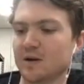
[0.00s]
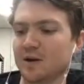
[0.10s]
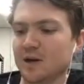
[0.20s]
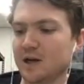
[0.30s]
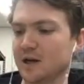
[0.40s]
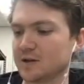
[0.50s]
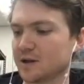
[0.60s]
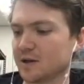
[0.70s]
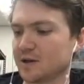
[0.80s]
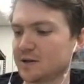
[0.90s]
Yeah,
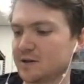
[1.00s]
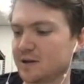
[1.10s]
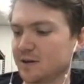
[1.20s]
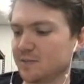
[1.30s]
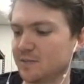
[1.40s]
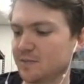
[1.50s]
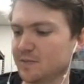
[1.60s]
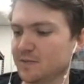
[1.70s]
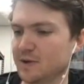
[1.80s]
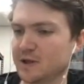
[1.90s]
so it's um,
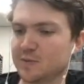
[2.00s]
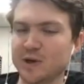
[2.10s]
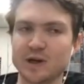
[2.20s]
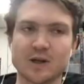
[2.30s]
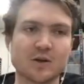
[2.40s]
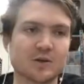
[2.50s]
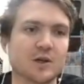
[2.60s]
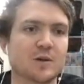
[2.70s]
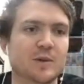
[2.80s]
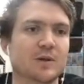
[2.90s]
it's been a long
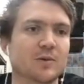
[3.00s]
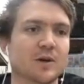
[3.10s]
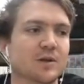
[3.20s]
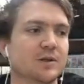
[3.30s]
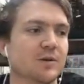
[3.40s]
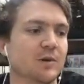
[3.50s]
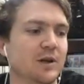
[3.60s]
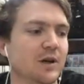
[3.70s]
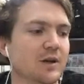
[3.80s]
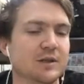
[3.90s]
time in the works. So we
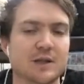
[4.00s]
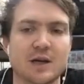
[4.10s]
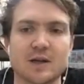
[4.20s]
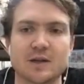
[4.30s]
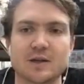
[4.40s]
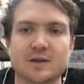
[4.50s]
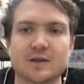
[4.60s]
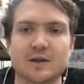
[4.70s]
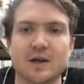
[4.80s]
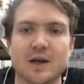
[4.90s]
kind of started
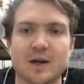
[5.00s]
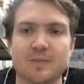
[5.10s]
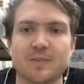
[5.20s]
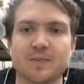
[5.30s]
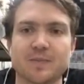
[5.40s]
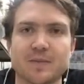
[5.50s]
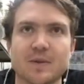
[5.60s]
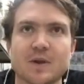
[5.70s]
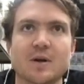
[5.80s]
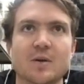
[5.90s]
this um,
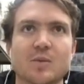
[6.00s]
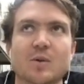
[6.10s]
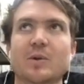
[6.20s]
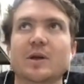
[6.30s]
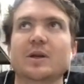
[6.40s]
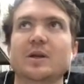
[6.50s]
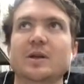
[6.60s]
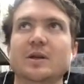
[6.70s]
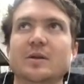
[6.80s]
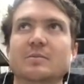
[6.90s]

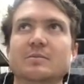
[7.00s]
probably